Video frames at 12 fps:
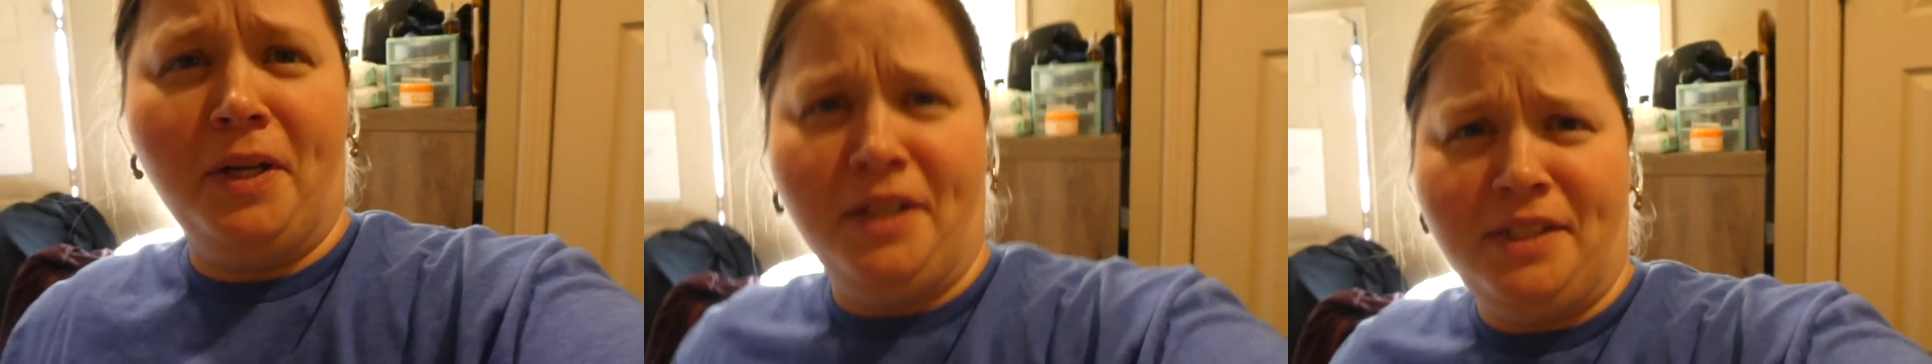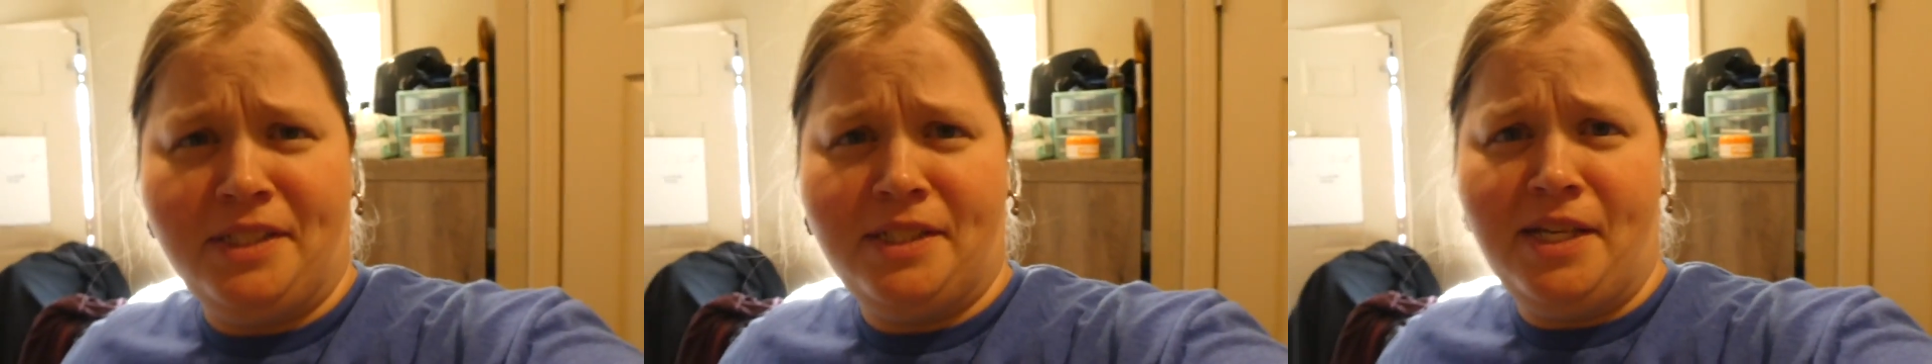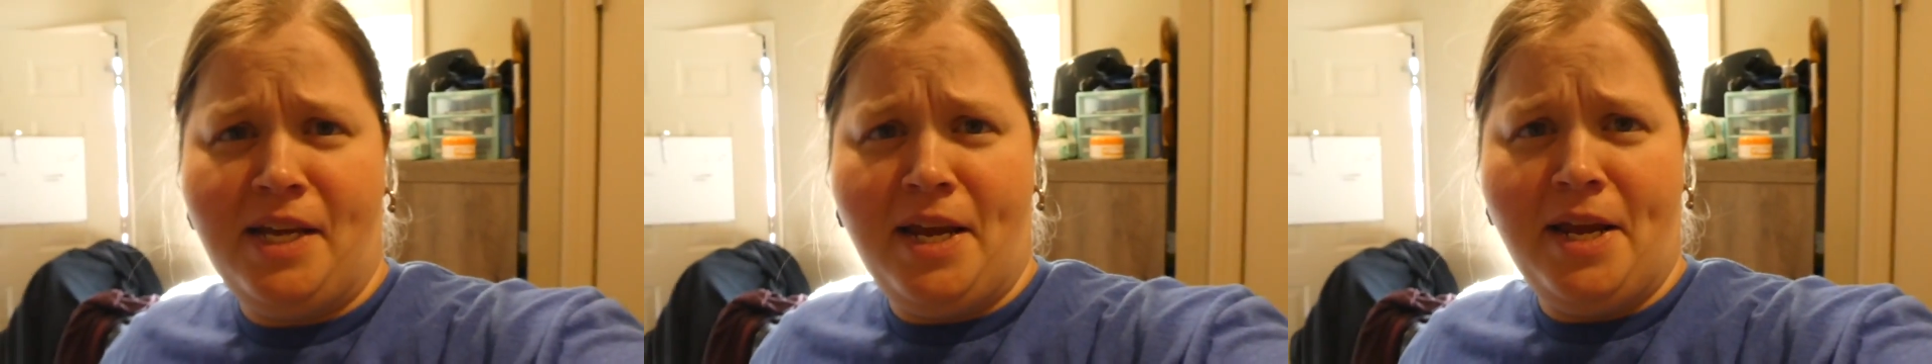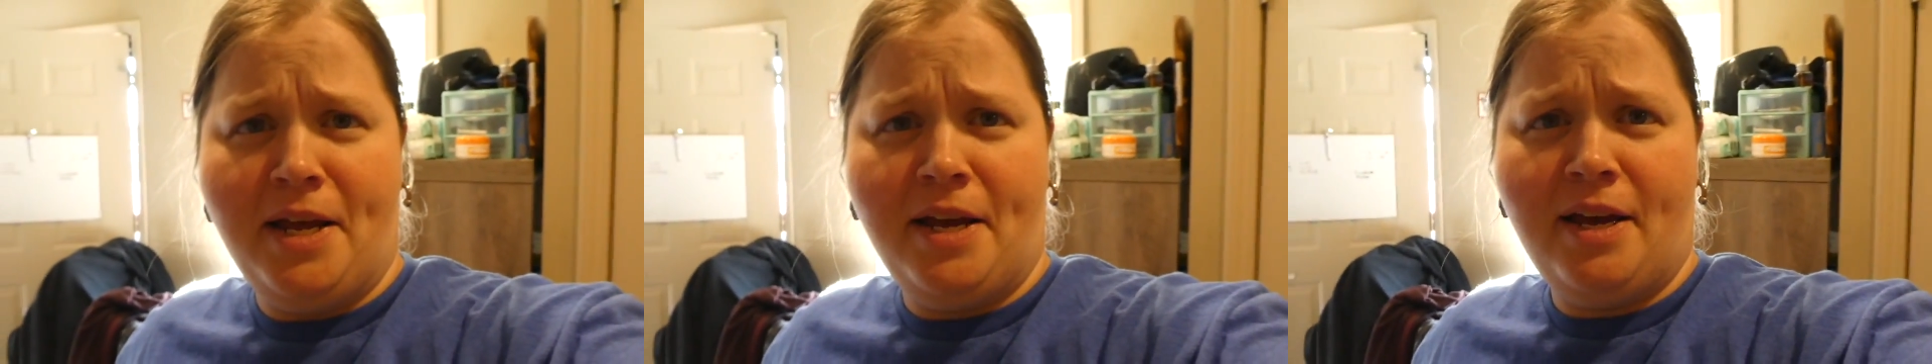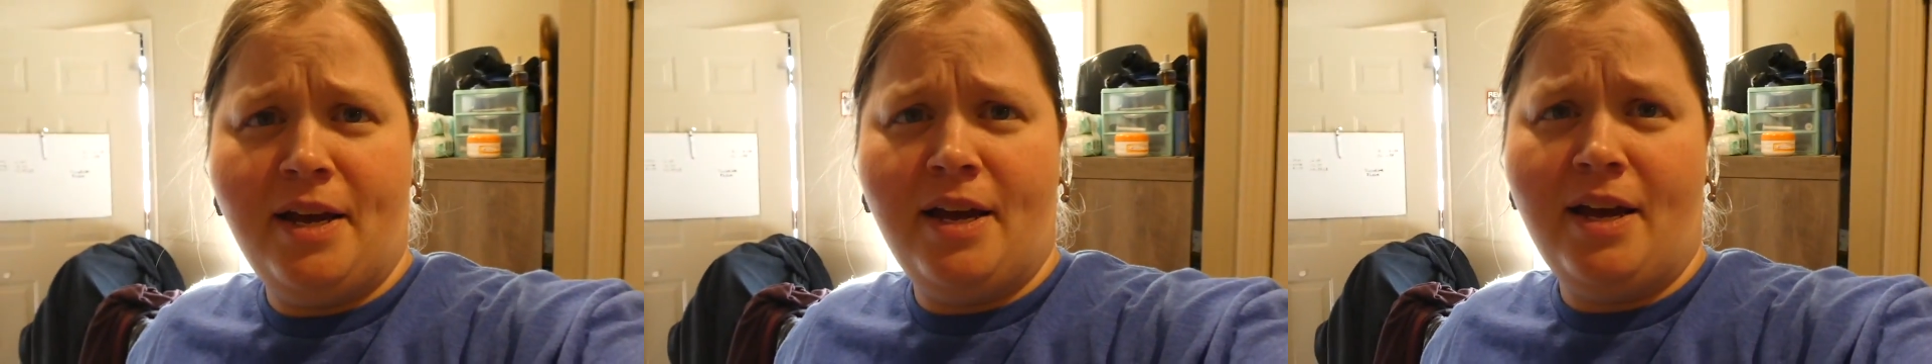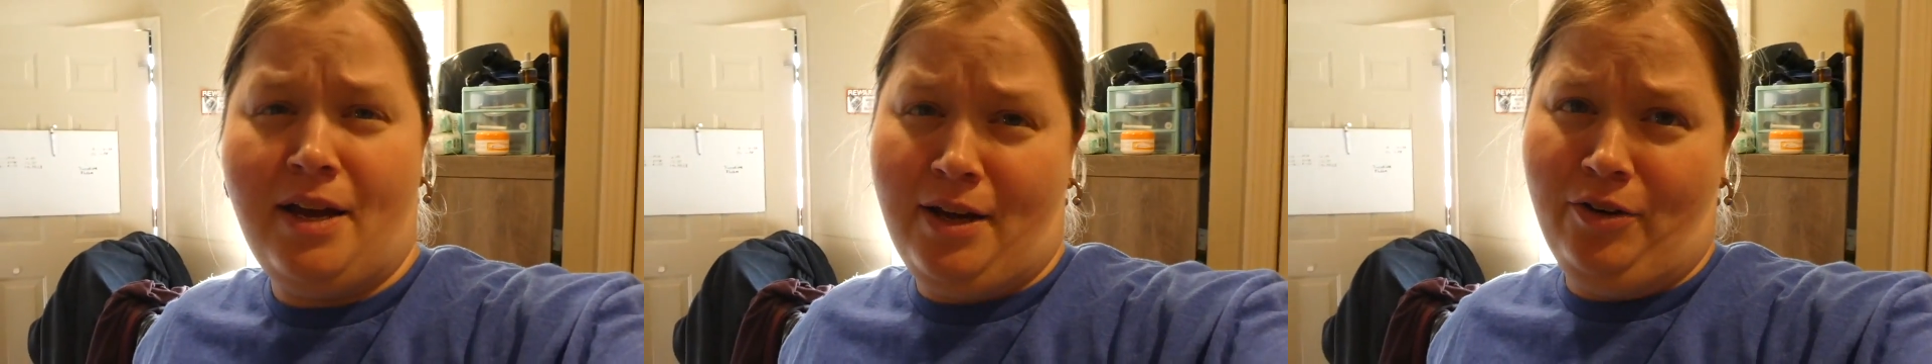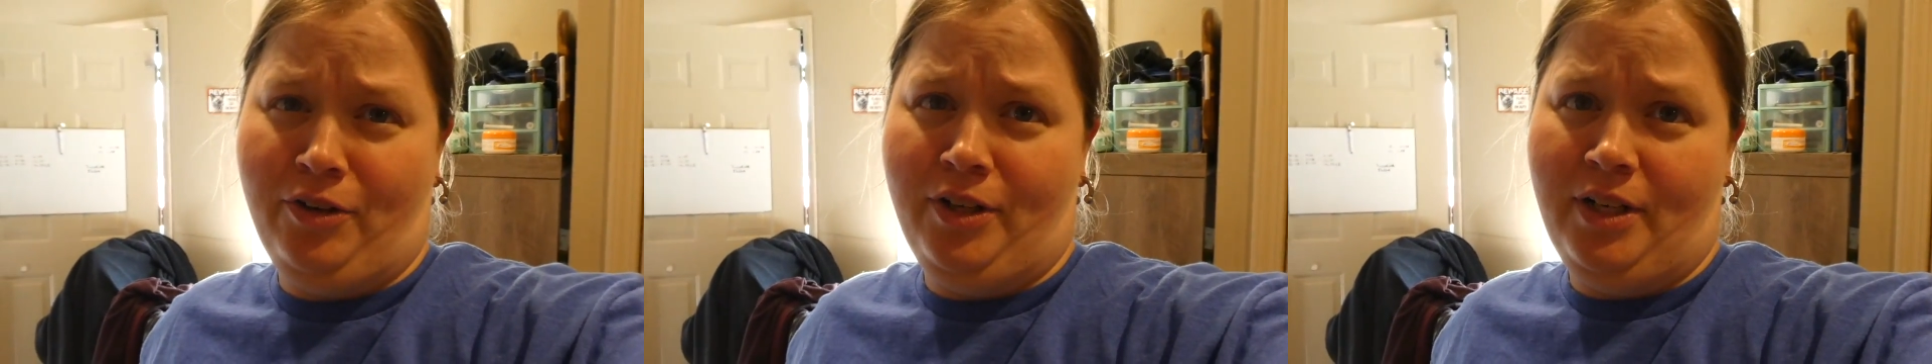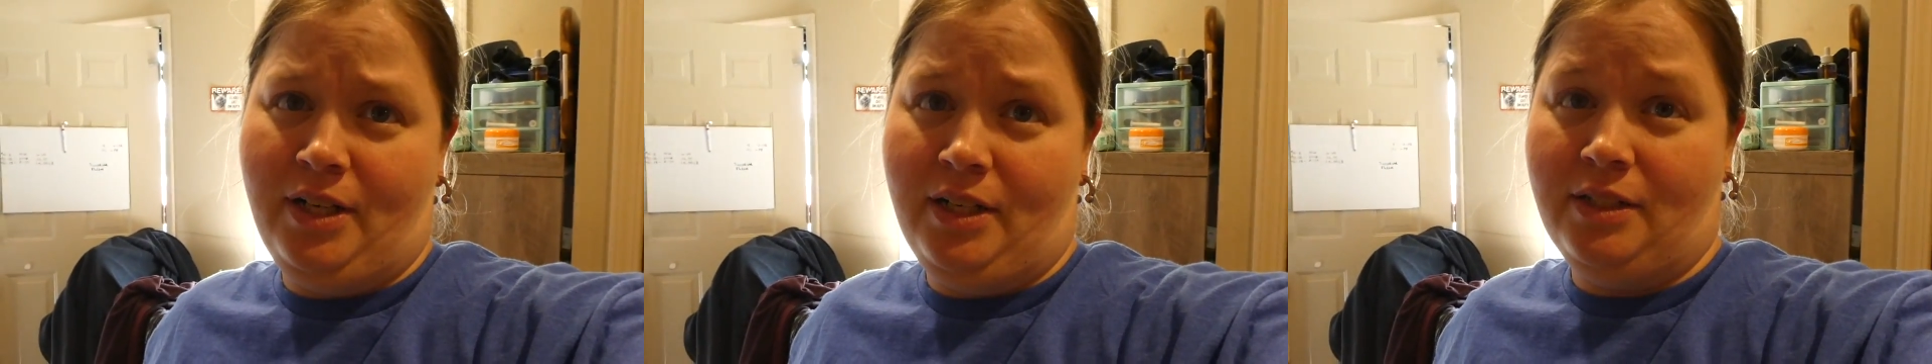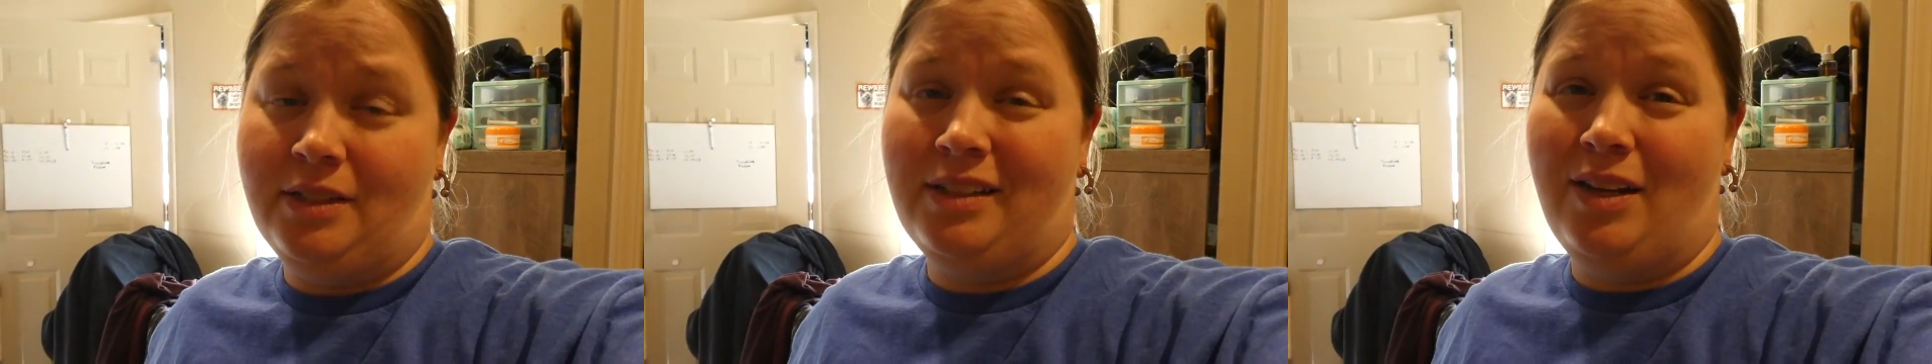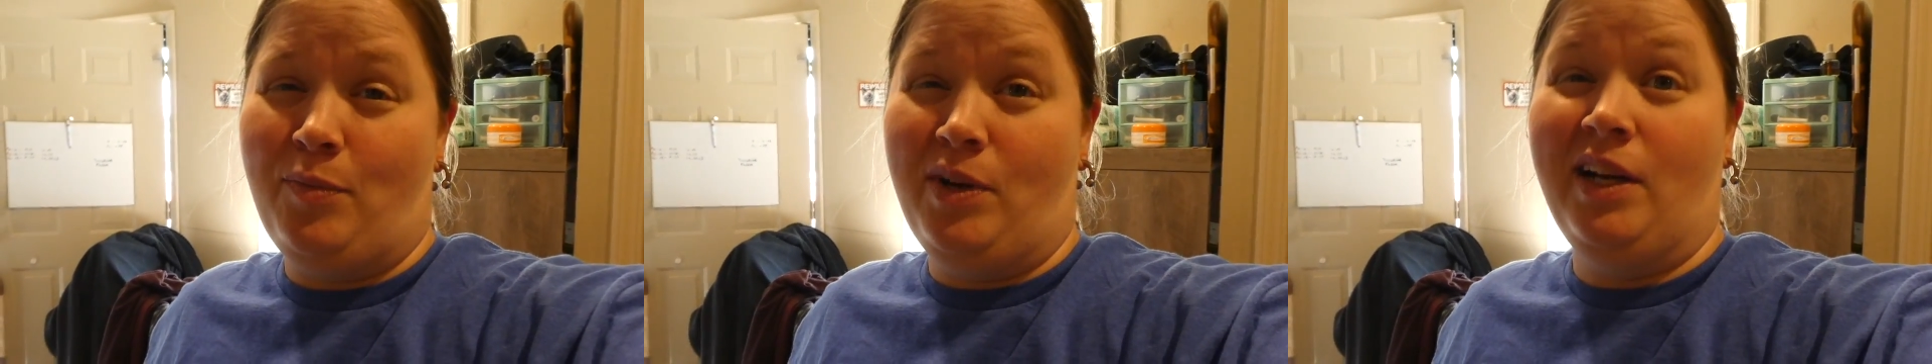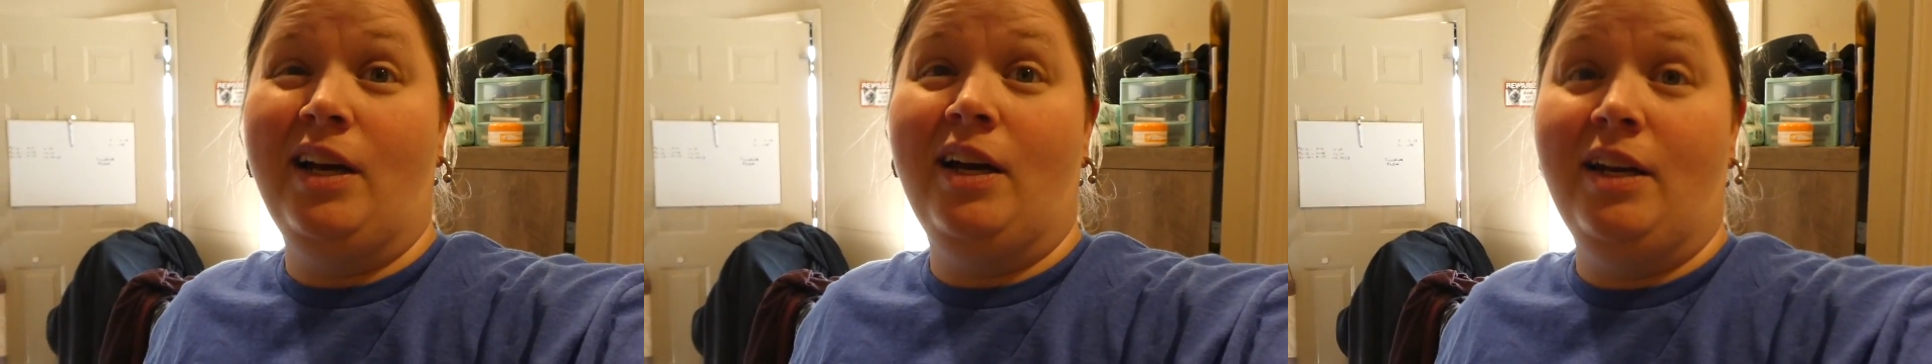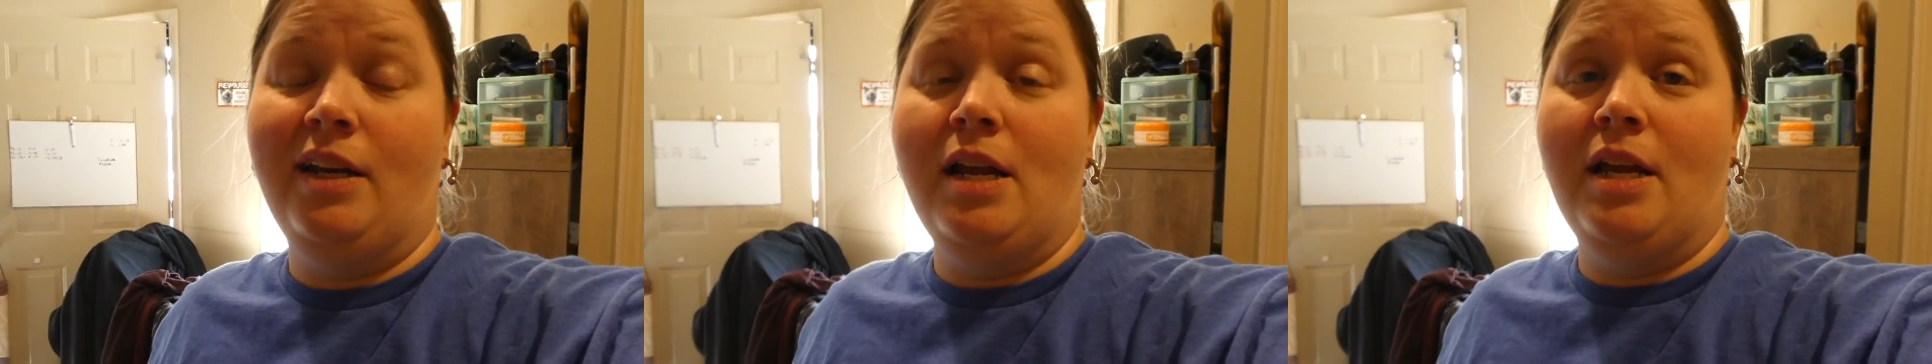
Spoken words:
going to see how good it is. I'm going to cut it